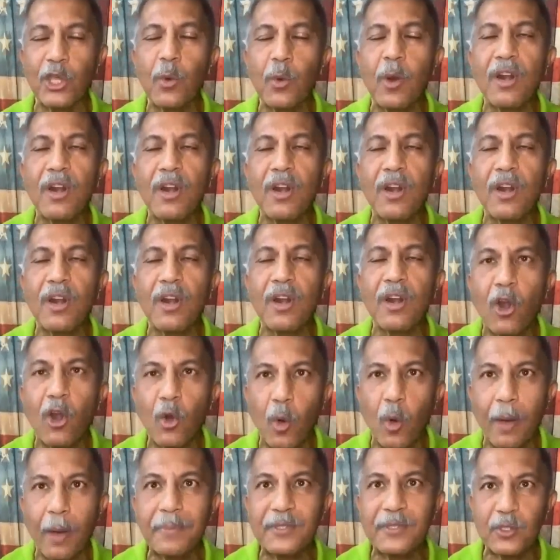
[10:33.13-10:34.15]
You want to
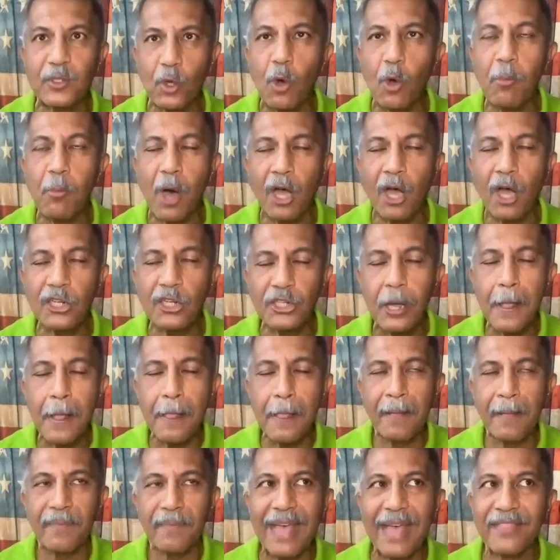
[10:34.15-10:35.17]
follow up so much
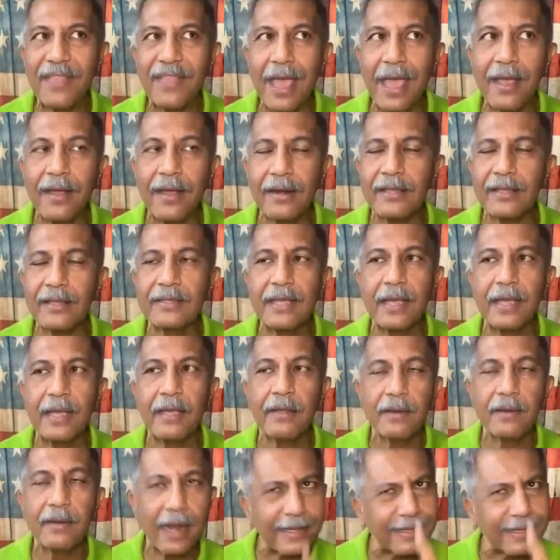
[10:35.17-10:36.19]
that they're gonna
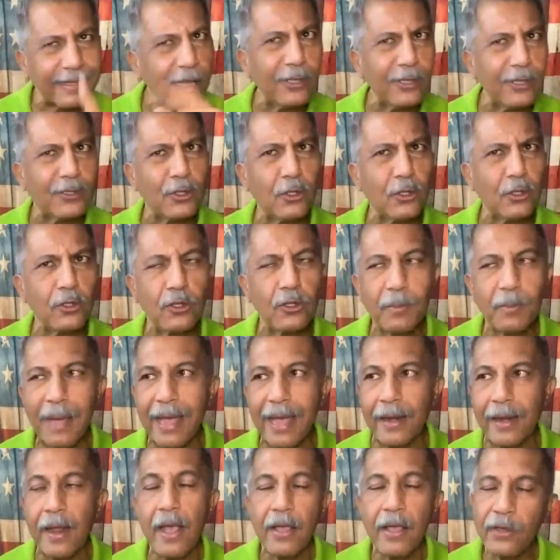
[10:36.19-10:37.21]
say, like they used to do to
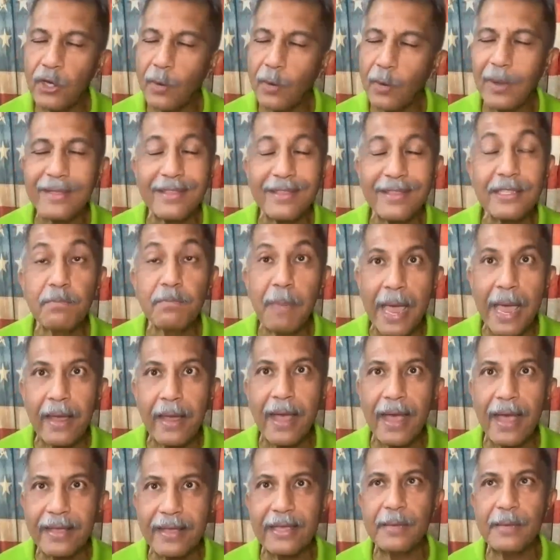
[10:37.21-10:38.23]
Ben, you know what, this
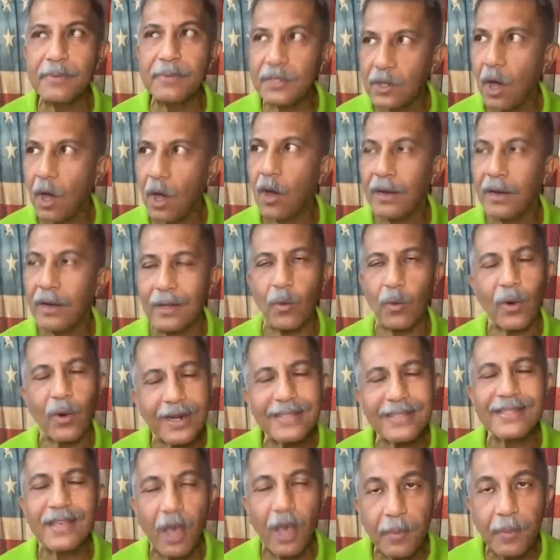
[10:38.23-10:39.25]
Ben guy keeps calling.
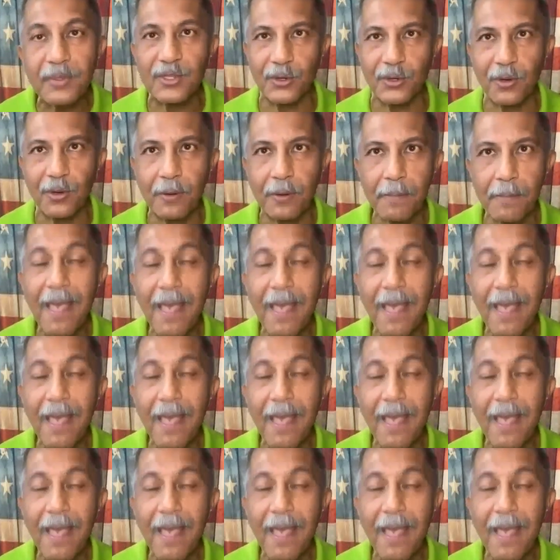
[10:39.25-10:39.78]
What is he up to?